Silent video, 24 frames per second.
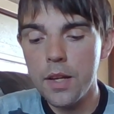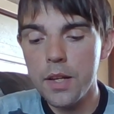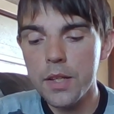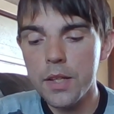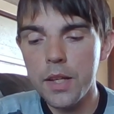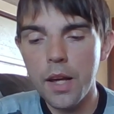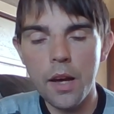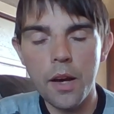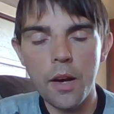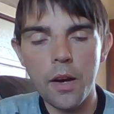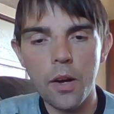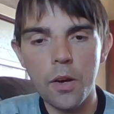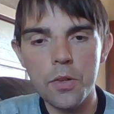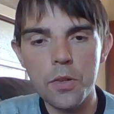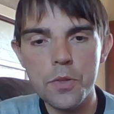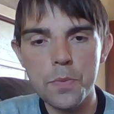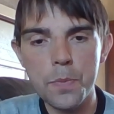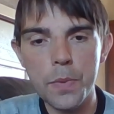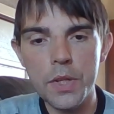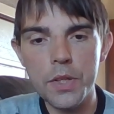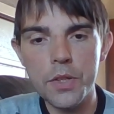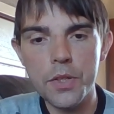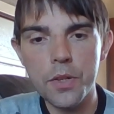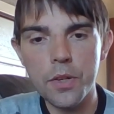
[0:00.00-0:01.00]
yeah, I'll
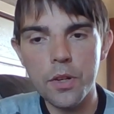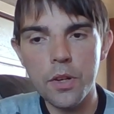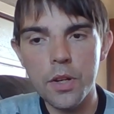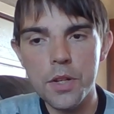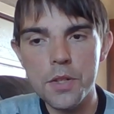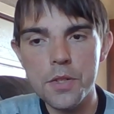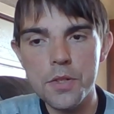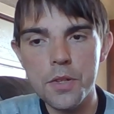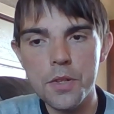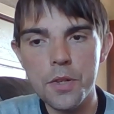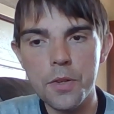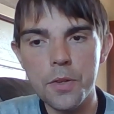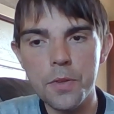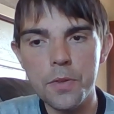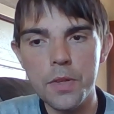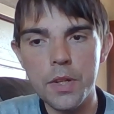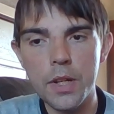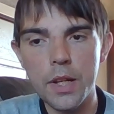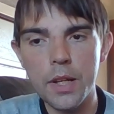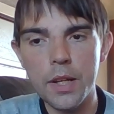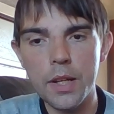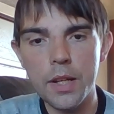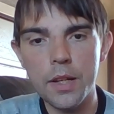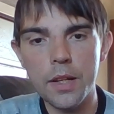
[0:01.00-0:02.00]
speak to you guys
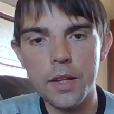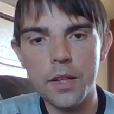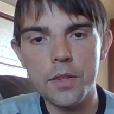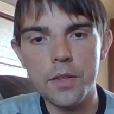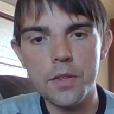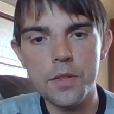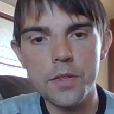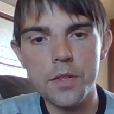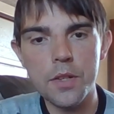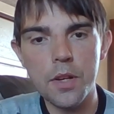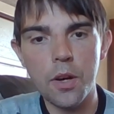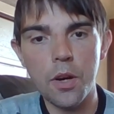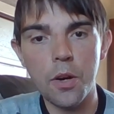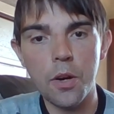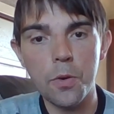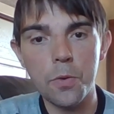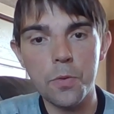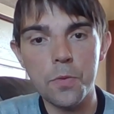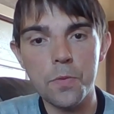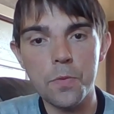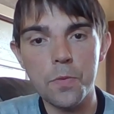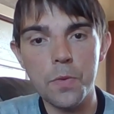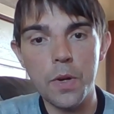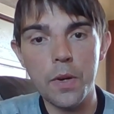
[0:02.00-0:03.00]
soon, and
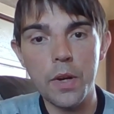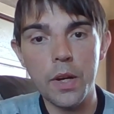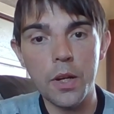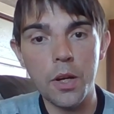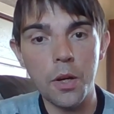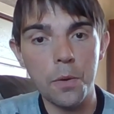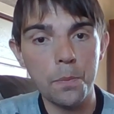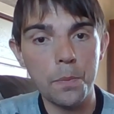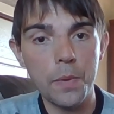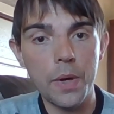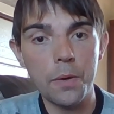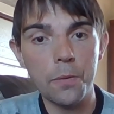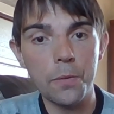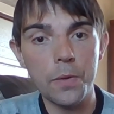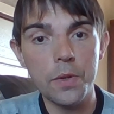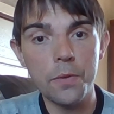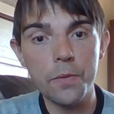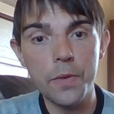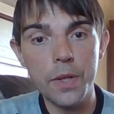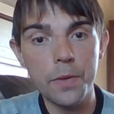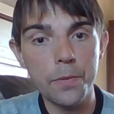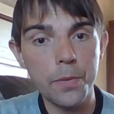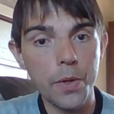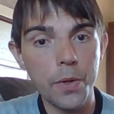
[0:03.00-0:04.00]
I'll come back with a
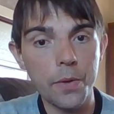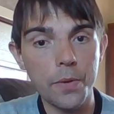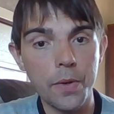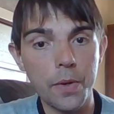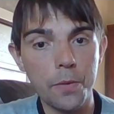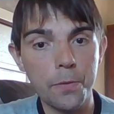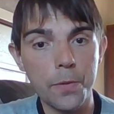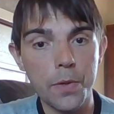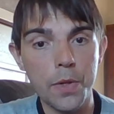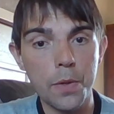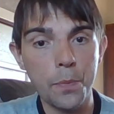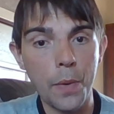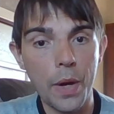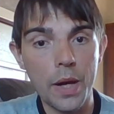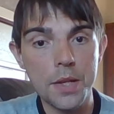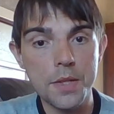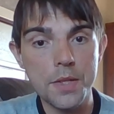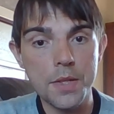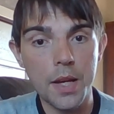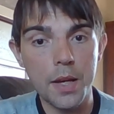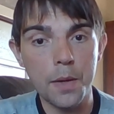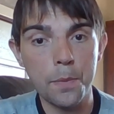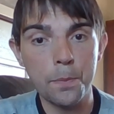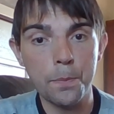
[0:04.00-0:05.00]
review for the Palace
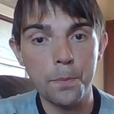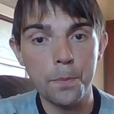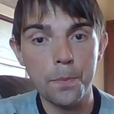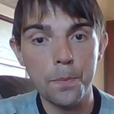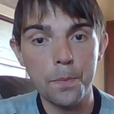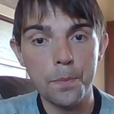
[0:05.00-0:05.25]
game.